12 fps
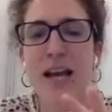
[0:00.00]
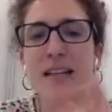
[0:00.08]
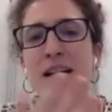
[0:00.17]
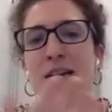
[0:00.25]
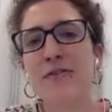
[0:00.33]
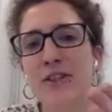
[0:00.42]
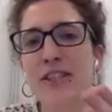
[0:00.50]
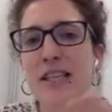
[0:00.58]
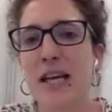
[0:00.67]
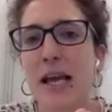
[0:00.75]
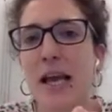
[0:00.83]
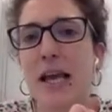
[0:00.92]
Then for
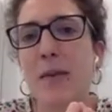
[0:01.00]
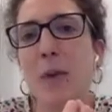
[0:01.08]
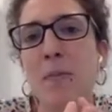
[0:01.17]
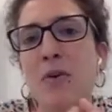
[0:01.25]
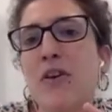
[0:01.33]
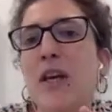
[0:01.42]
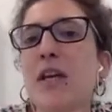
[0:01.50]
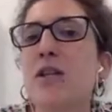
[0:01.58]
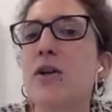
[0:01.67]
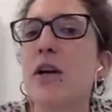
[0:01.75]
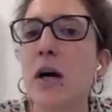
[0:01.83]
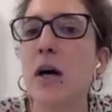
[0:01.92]
DNA
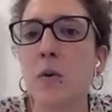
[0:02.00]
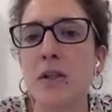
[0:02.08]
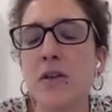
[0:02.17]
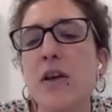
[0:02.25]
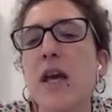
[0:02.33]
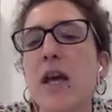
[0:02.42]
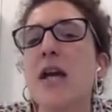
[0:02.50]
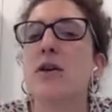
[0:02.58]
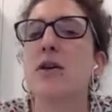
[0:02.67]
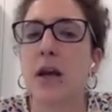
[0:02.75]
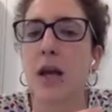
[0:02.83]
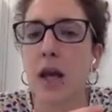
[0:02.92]
amplification and
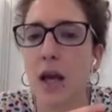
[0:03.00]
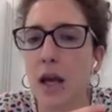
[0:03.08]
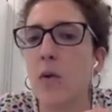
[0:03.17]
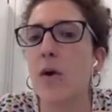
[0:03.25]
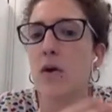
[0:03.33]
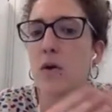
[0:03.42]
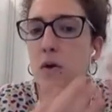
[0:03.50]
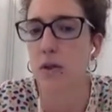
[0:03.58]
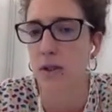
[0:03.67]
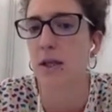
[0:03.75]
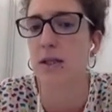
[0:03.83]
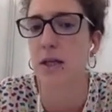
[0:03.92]
quantification, again, we use
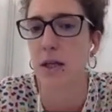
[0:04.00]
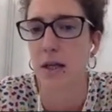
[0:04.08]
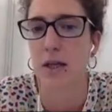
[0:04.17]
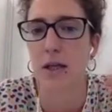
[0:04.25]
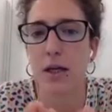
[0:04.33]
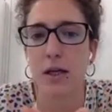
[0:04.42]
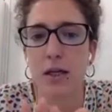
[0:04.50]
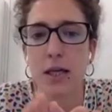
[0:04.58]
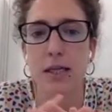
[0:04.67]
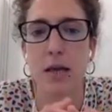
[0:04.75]
the same